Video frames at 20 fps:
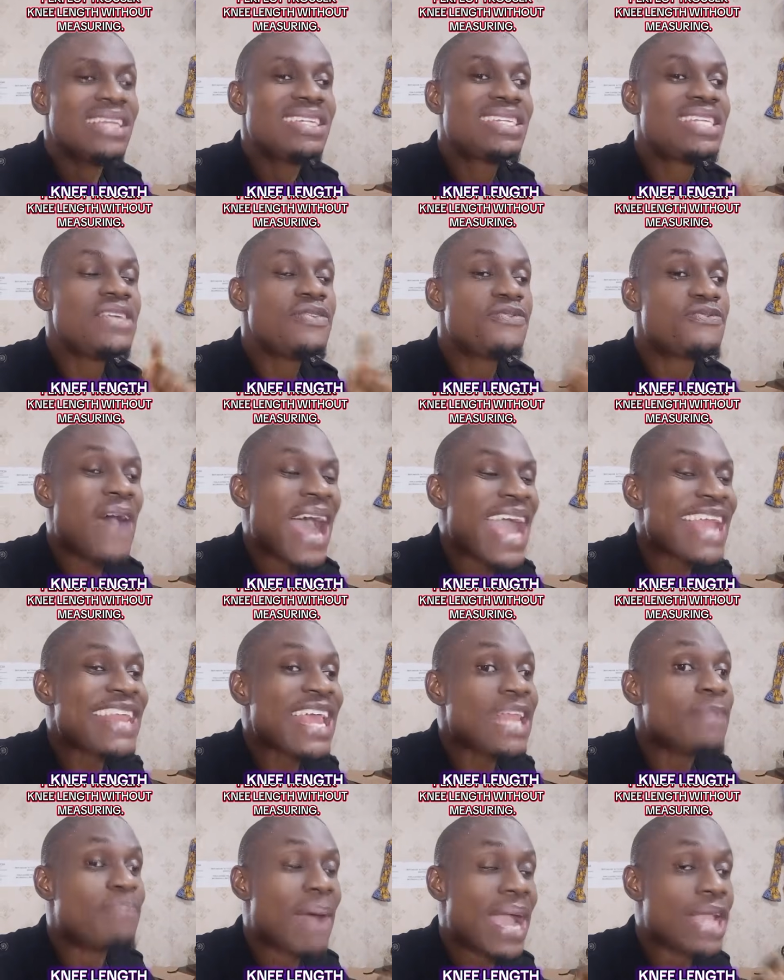
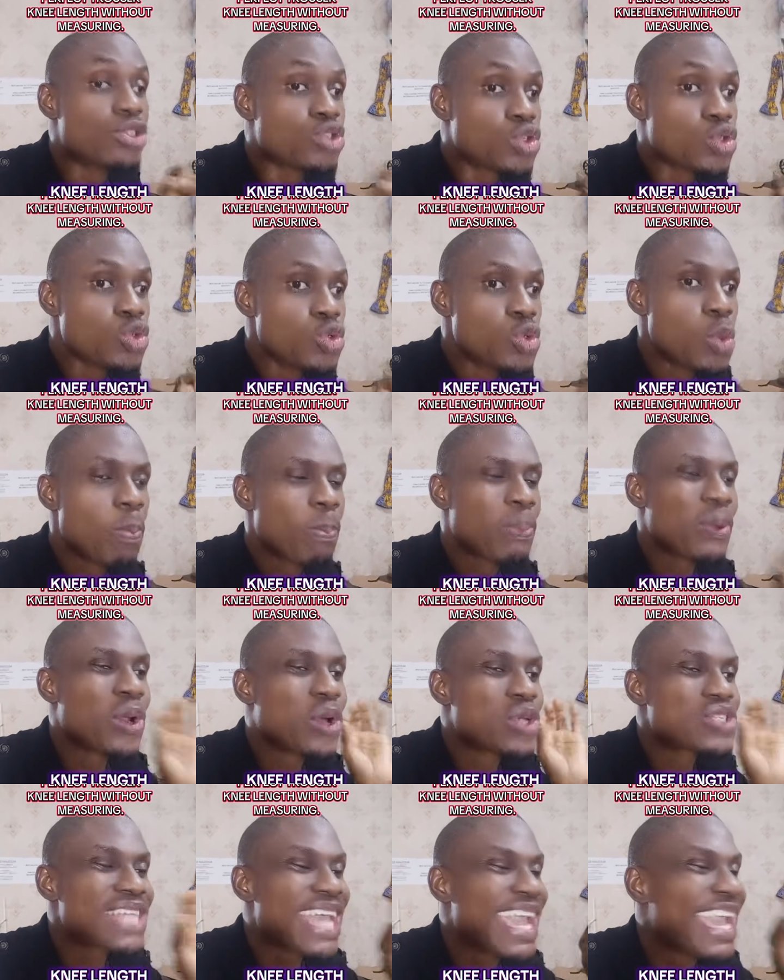Divided by 2
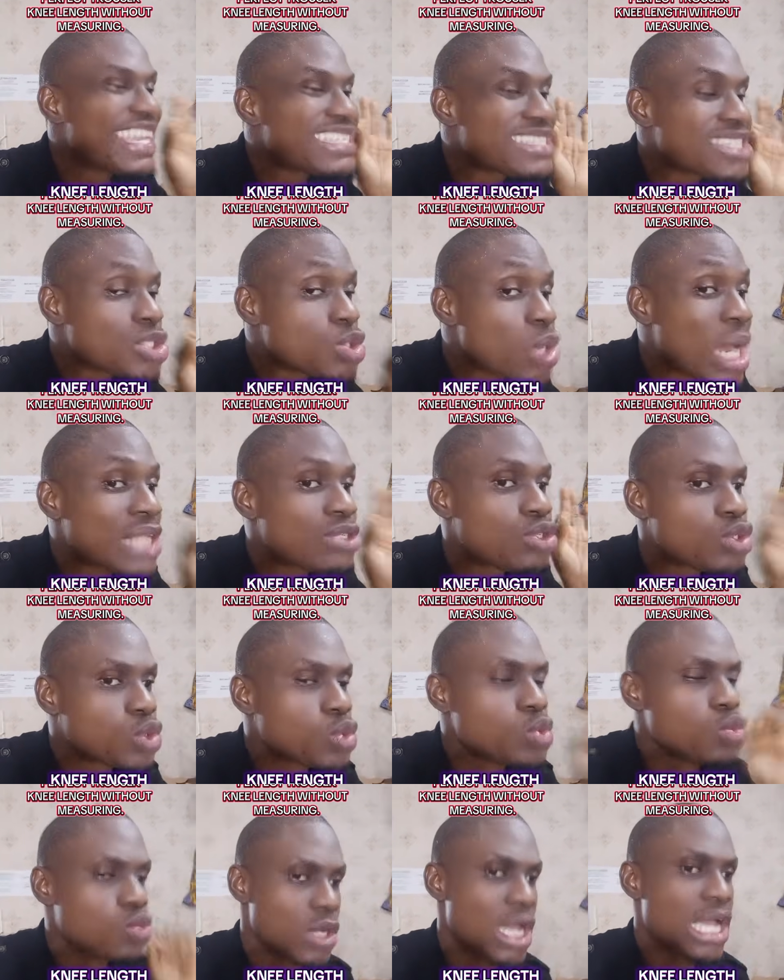plus extra
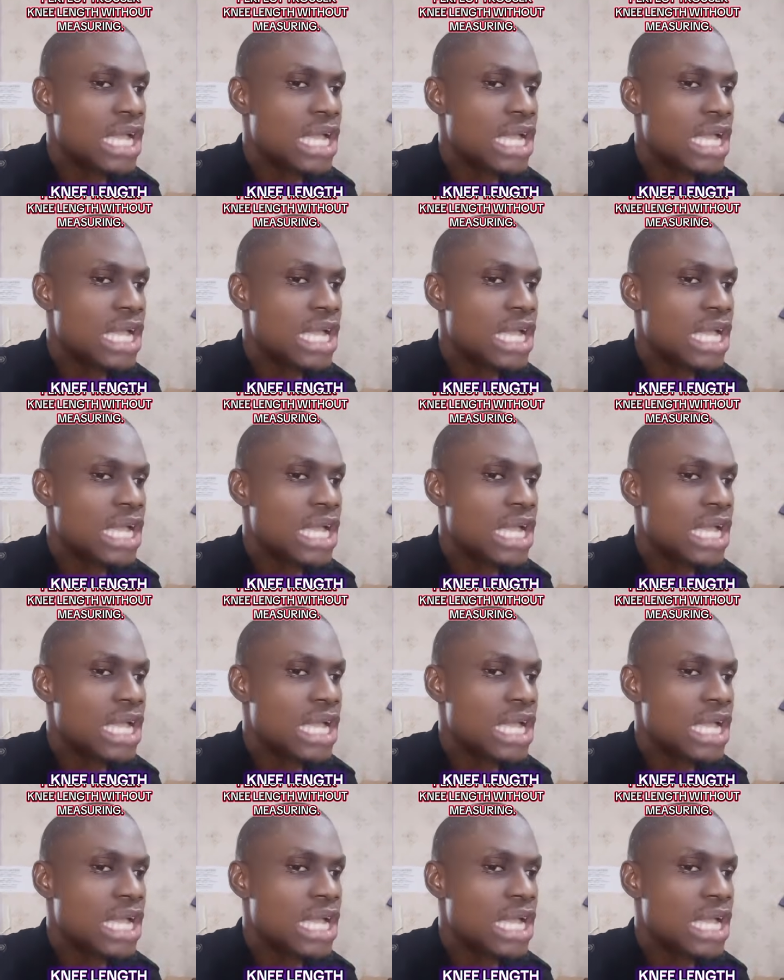2.